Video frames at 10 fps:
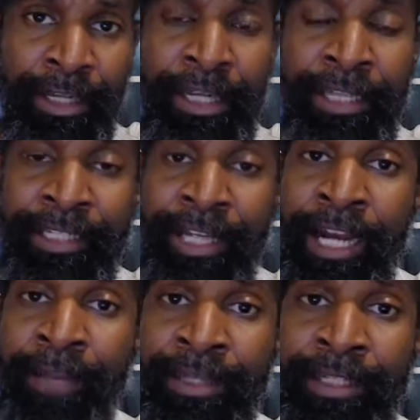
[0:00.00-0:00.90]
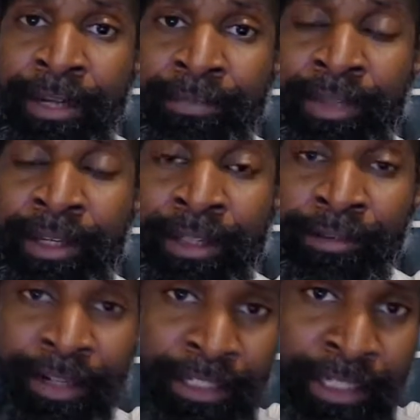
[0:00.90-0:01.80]
it's got to be something that
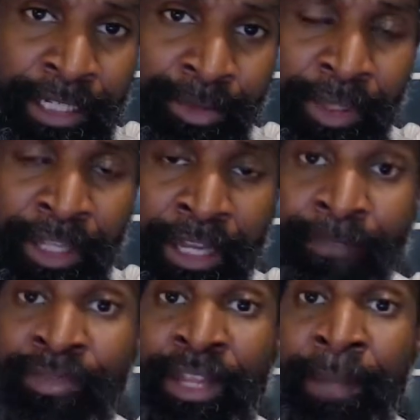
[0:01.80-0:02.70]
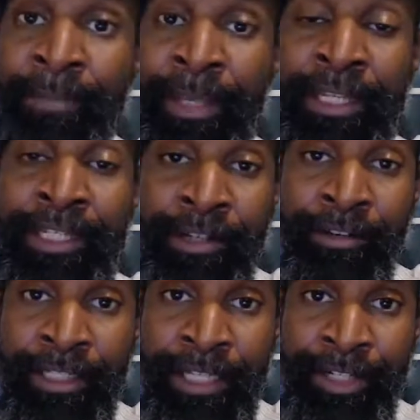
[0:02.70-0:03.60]
resonates with them, that piques
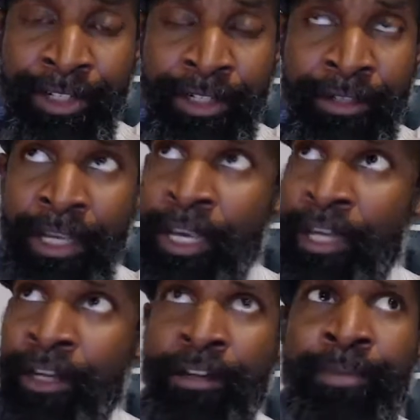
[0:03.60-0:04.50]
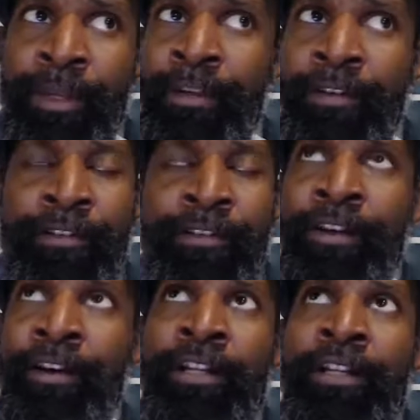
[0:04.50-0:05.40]
their attention. And it could be
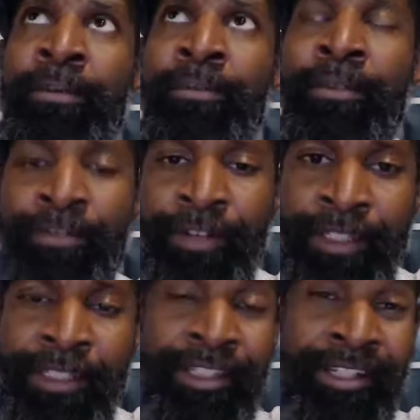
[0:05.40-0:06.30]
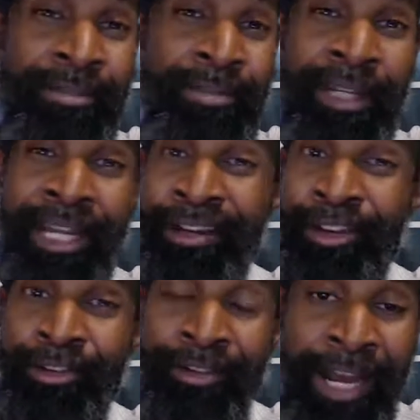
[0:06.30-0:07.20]
a number of reasons. It could be like
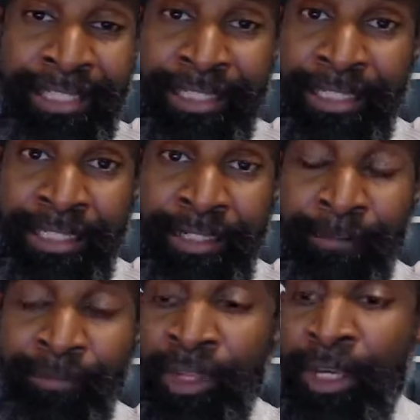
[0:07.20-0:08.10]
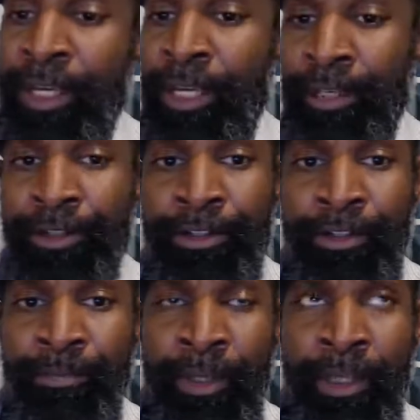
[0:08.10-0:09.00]
curiosity. It
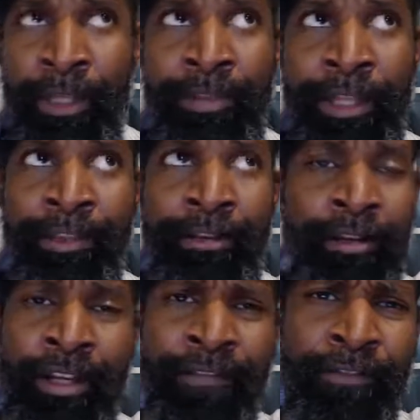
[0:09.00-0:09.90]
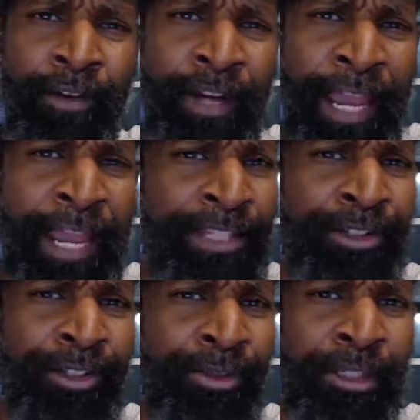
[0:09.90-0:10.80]
could be that they're looking for an
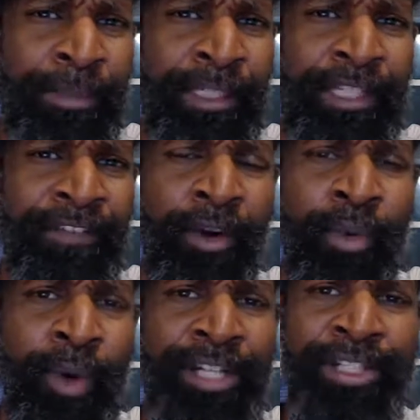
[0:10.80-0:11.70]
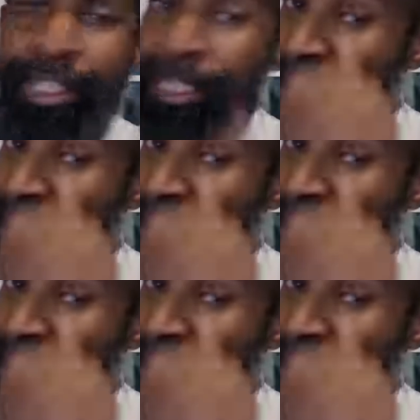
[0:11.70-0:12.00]
answer to a specific question. And